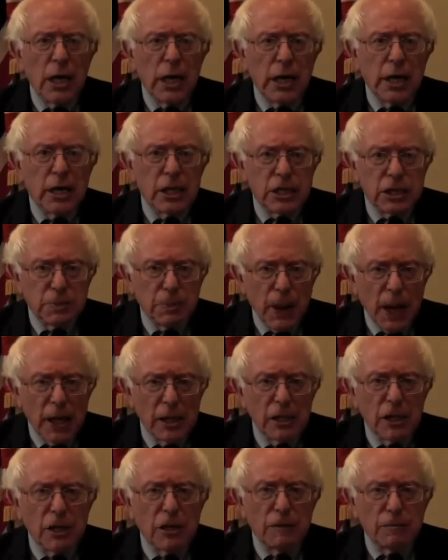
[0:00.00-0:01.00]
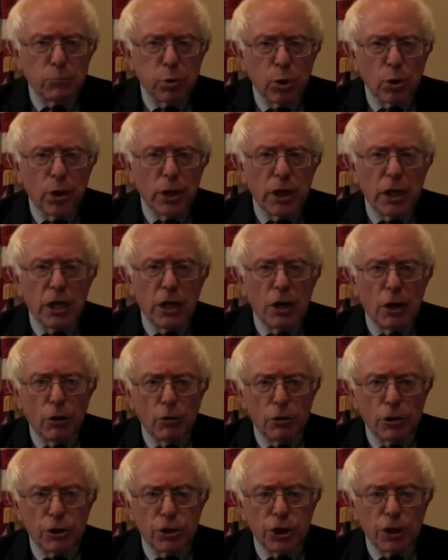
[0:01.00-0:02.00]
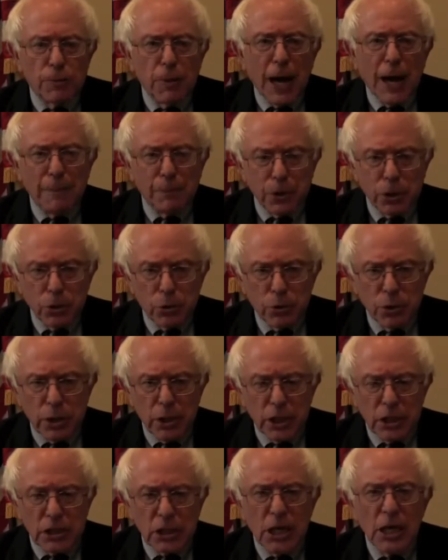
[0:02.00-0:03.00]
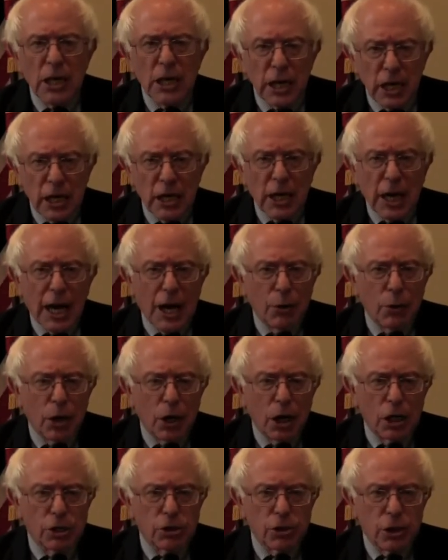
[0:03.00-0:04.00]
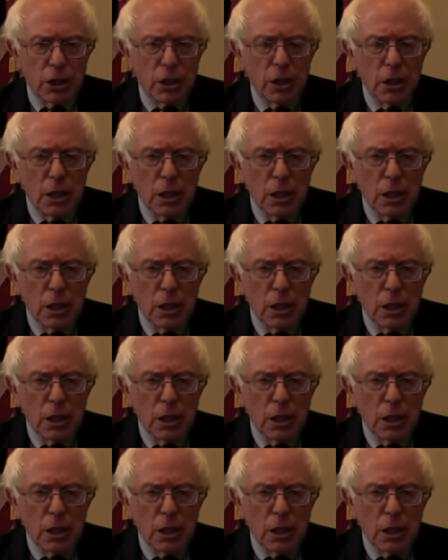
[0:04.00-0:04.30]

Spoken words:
in expanding employee ownership opportunities in our country.